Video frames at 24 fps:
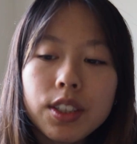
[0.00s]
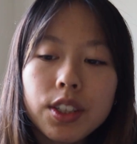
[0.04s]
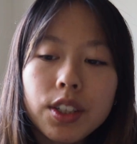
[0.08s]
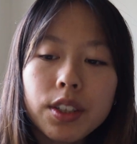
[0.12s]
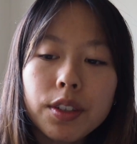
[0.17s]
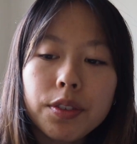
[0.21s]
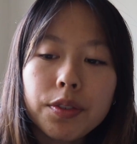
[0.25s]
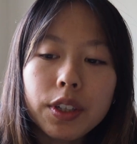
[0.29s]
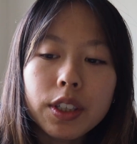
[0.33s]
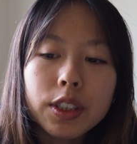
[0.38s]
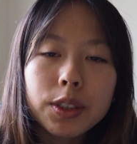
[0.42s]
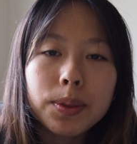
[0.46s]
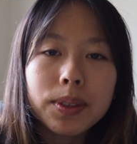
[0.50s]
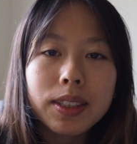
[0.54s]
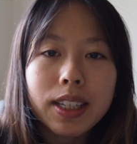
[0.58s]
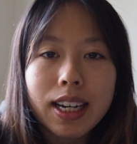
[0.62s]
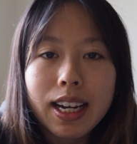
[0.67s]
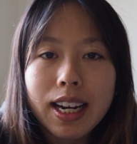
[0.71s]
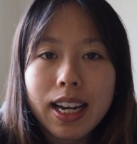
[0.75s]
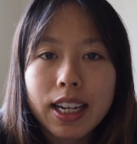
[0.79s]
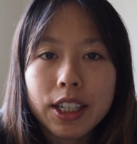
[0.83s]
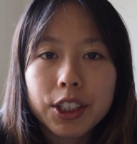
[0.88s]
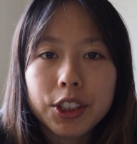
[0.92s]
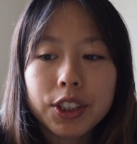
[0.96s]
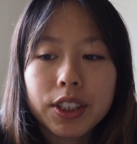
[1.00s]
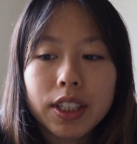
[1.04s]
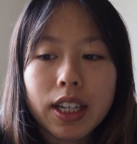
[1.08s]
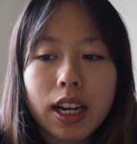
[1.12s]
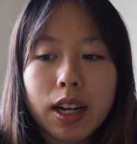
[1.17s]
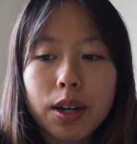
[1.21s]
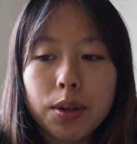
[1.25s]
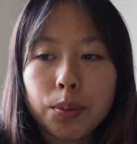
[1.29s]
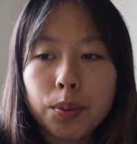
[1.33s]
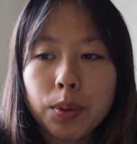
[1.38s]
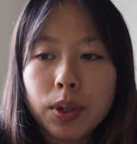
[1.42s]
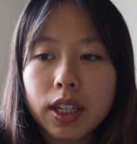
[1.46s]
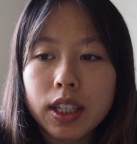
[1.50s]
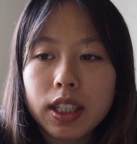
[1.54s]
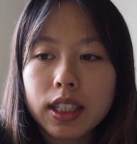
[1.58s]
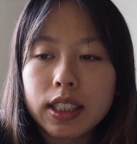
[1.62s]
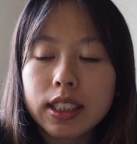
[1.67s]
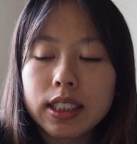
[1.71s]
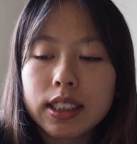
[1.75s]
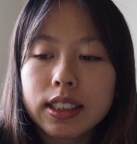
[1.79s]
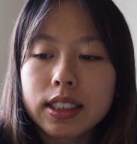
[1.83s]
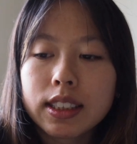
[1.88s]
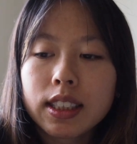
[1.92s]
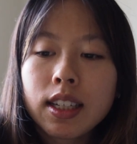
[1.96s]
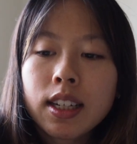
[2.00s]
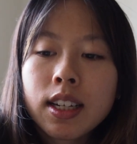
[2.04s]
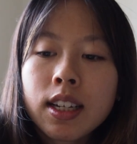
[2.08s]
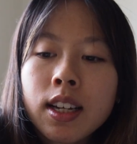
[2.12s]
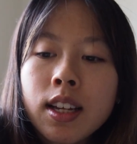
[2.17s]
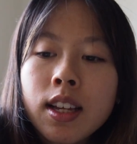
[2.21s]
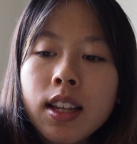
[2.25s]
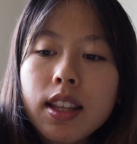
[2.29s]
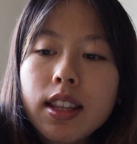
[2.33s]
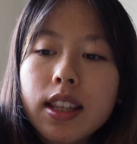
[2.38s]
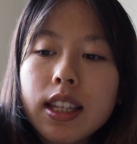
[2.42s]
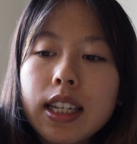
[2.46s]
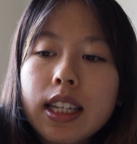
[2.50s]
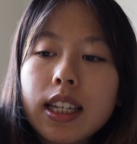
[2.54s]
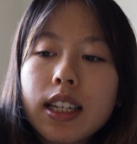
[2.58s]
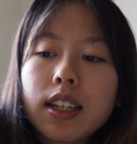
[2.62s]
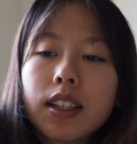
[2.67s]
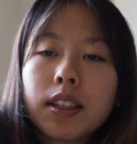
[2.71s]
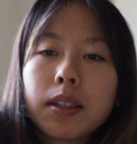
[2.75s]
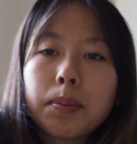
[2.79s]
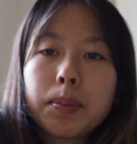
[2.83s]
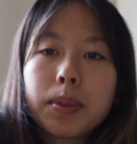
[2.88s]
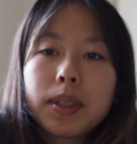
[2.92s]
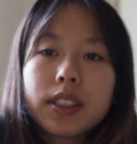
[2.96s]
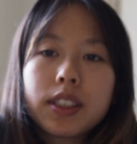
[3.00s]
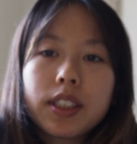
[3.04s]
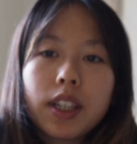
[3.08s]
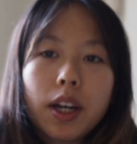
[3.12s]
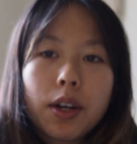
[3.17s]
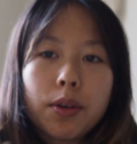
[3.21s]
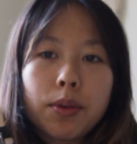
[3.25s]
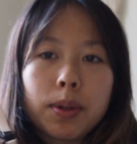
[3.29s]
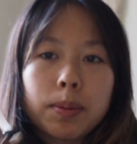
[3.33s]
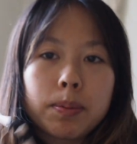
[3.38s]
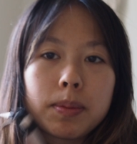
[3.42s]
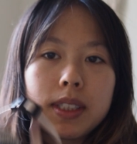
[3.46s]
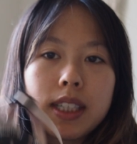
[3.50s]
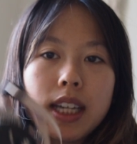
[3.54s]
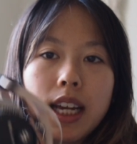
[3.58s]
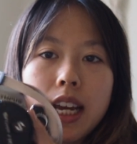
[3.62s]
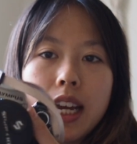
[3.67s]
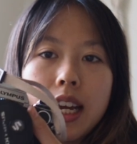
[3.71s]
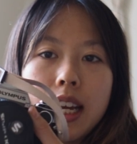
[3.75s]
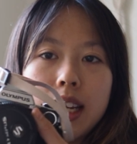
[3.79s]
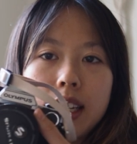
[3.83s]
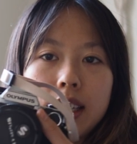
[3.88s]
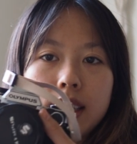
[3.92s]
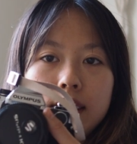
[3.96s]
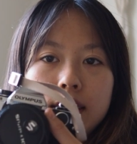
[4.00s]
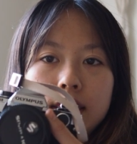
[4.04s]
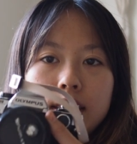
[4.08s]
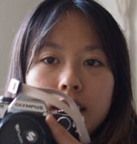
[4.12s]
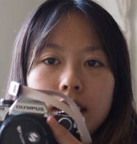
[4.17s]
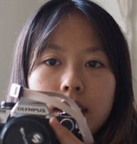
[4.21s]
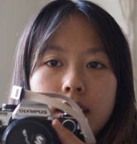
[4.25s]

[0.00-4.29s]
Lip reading: So the first one that I actually got was the Olympus OM-10.